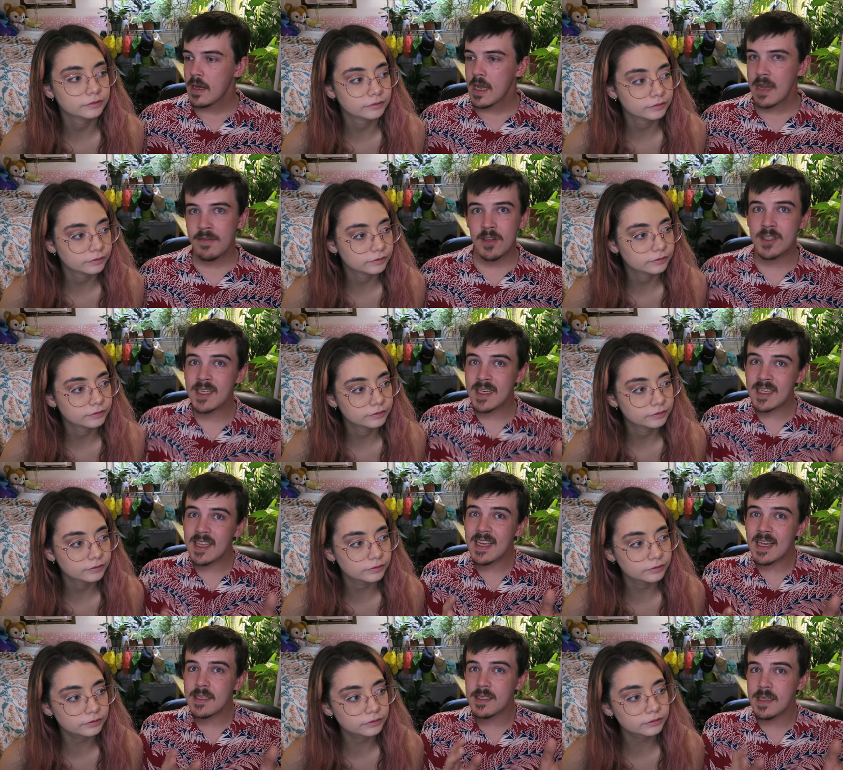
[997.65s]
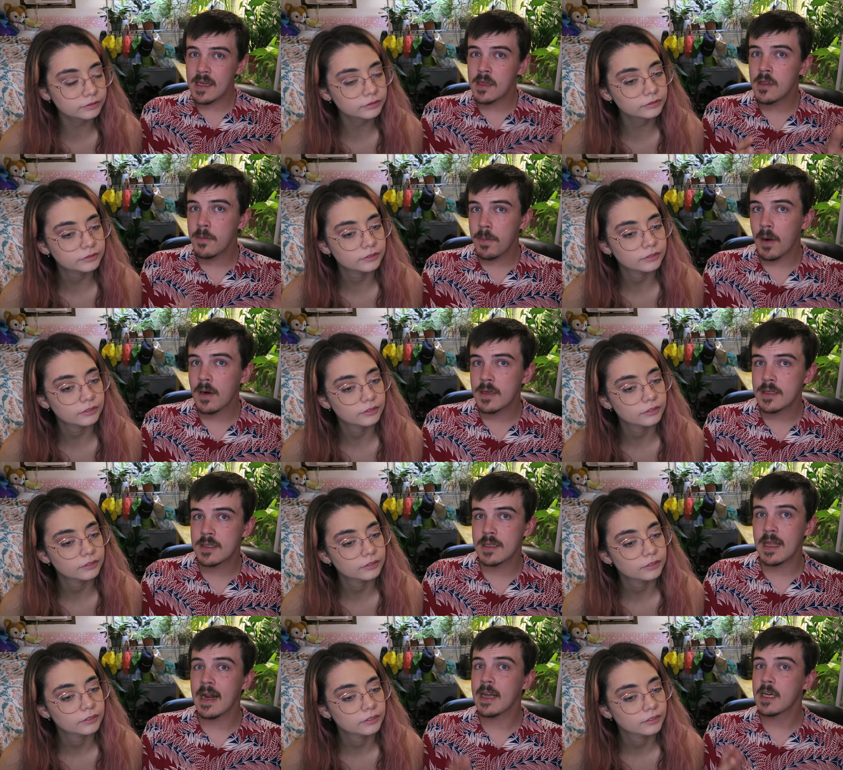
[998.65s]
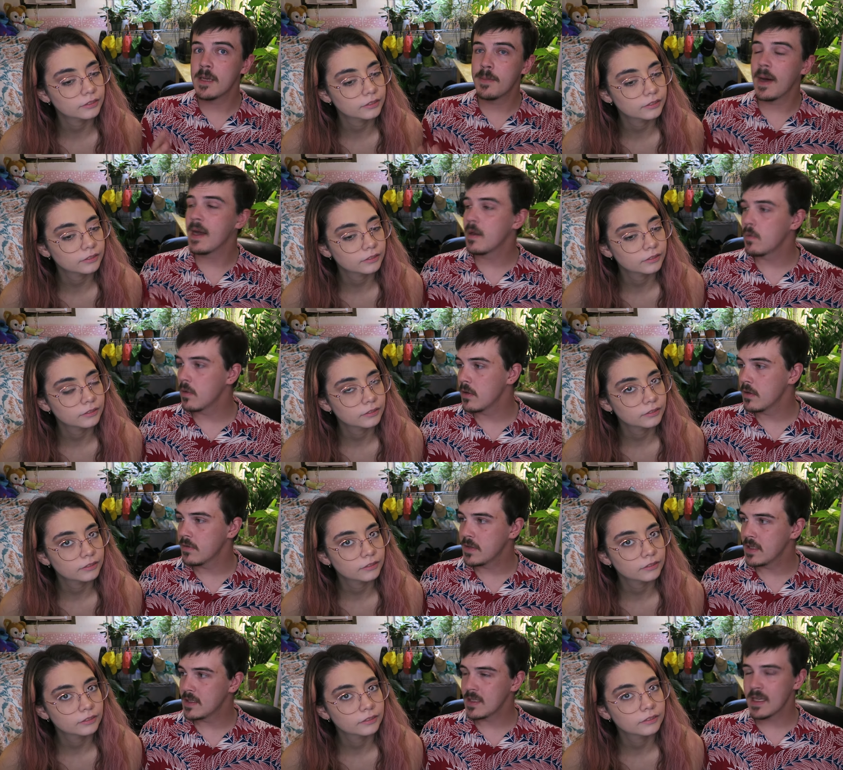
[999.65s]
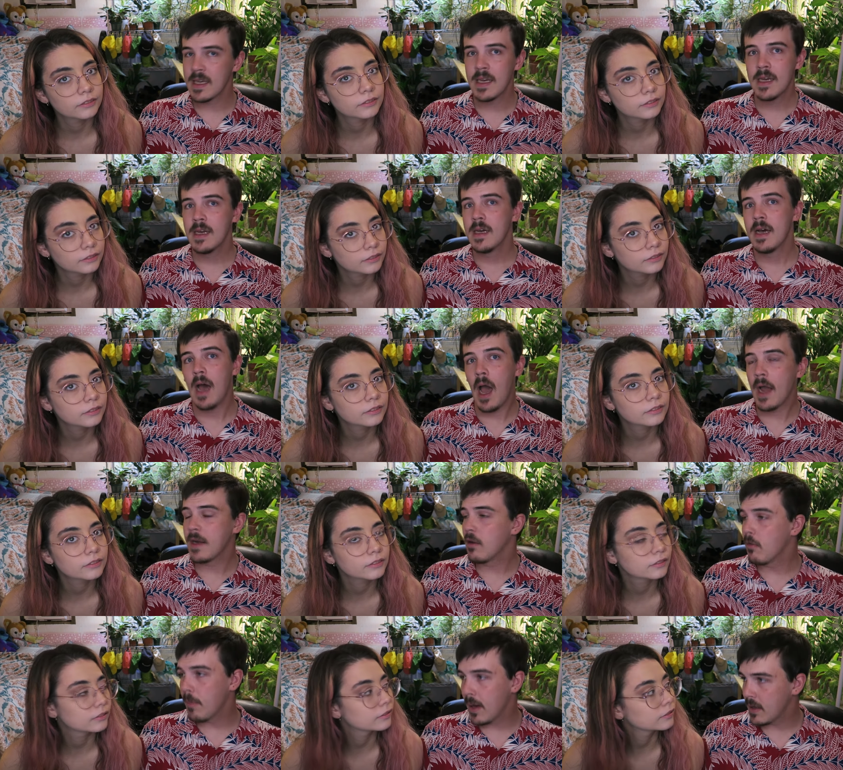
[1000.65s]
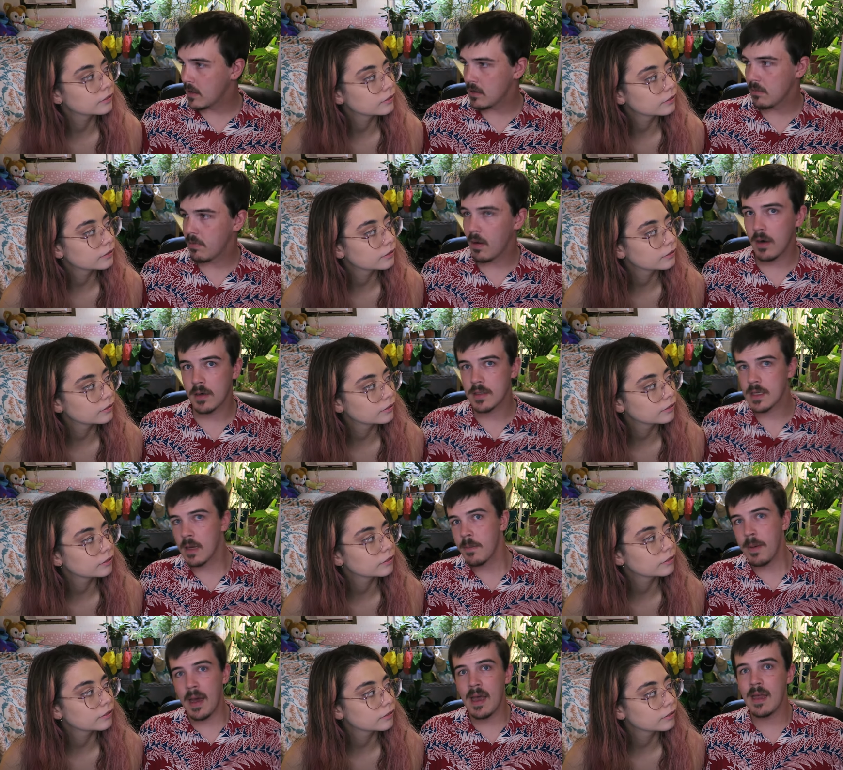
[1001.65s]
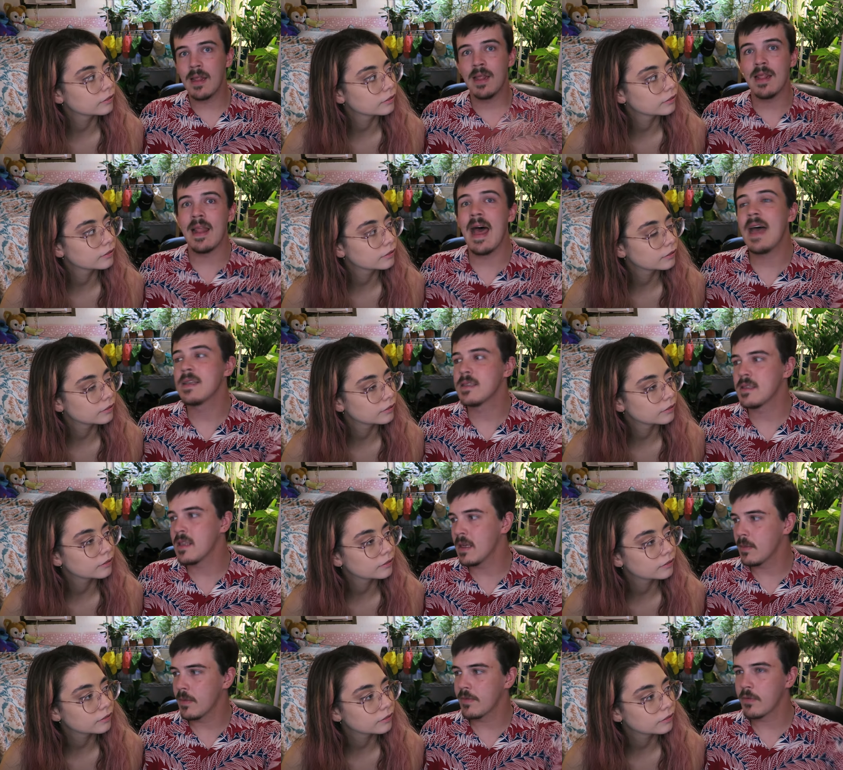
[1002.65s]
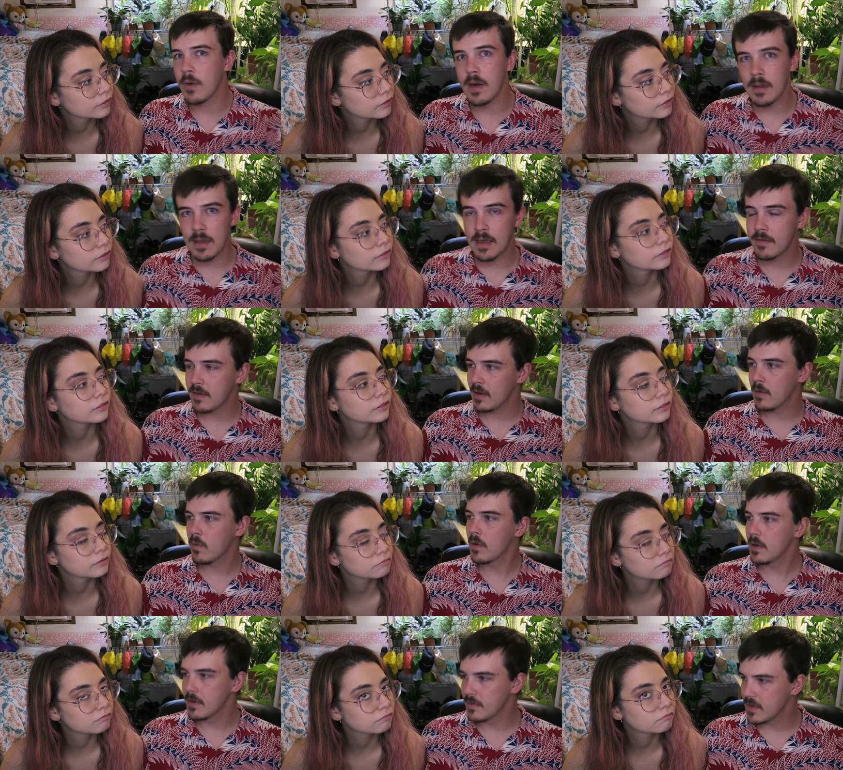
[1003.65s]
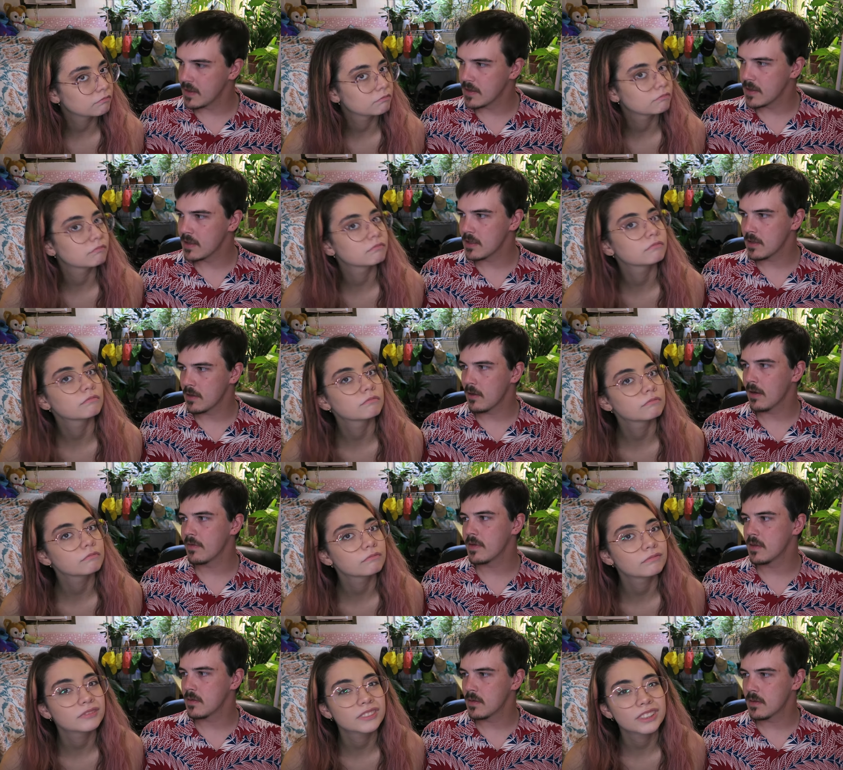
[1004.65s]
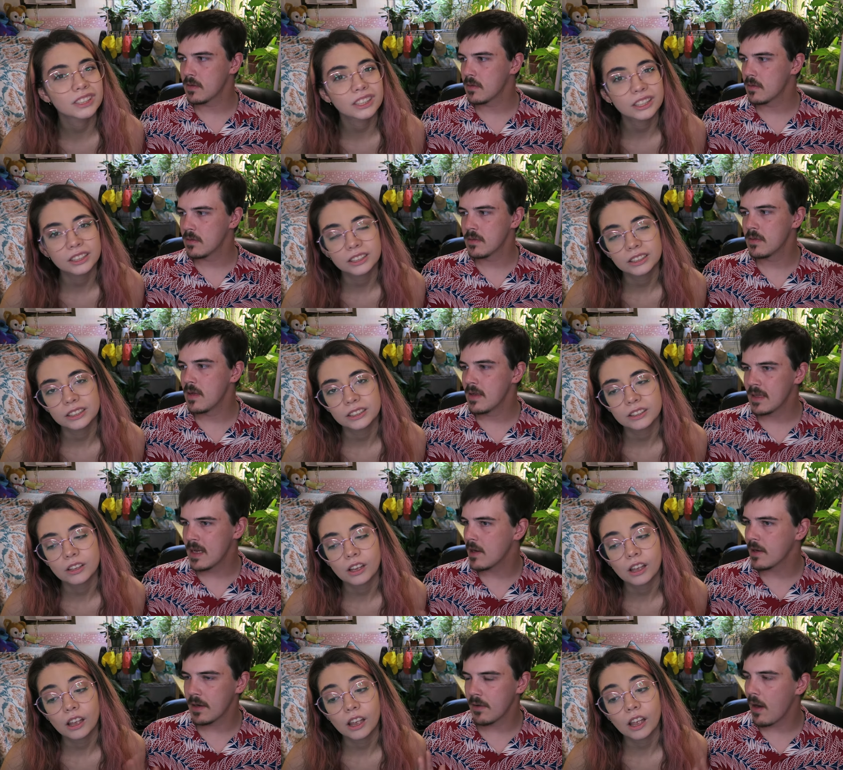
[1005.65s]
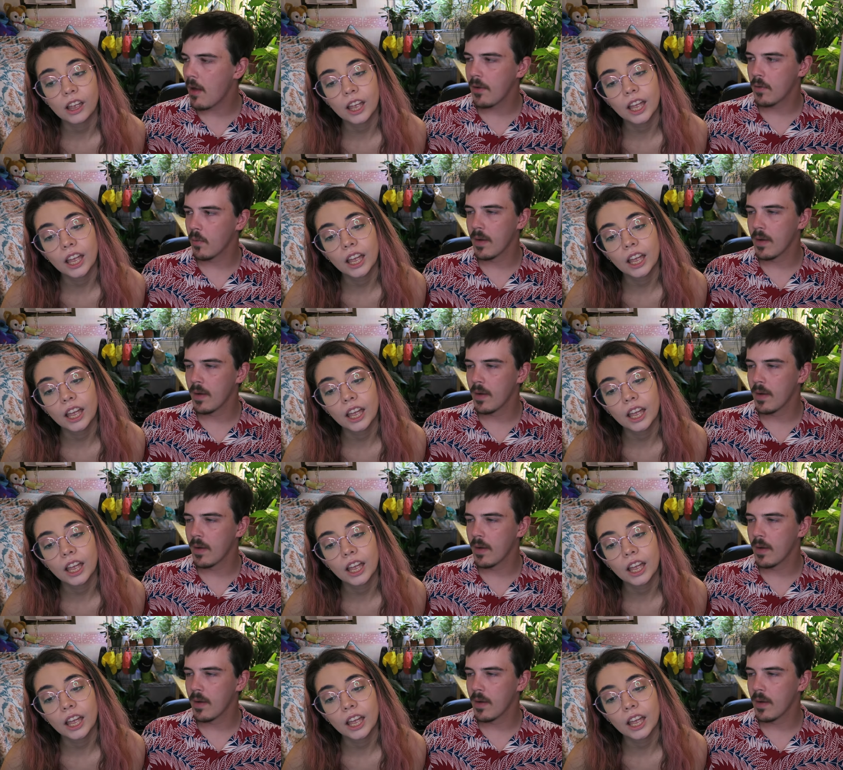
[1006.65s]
Speaker 1: If there's anything I see in the parks that I could buy in World of Disney, I don't buy it in the parks. I buy it last thing before I leave in World of Disney so you don't have to carry it around or